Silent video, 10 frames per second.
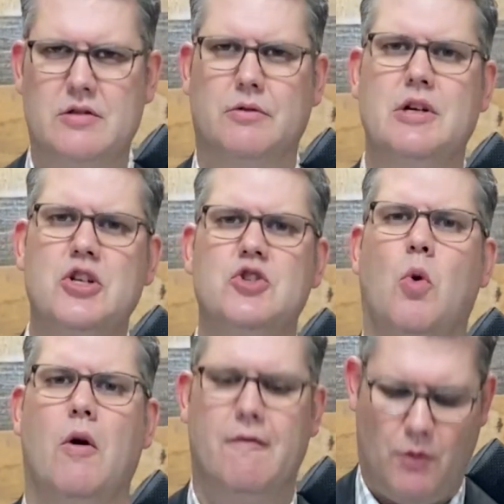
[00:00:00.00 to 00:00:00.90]
three
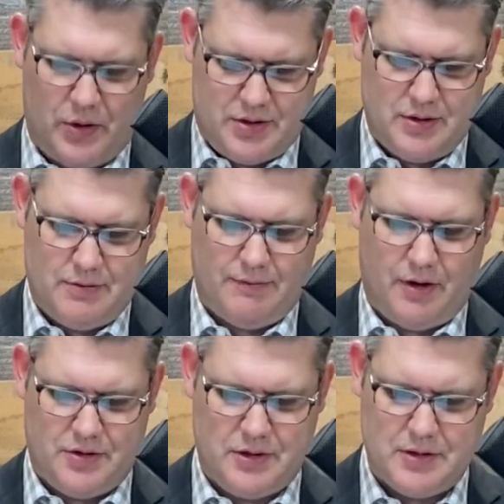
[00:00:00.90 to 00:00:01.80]
short voices,
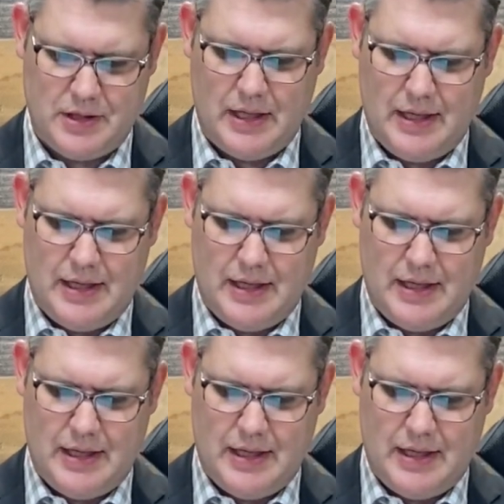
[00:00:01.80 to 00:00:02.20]
verses,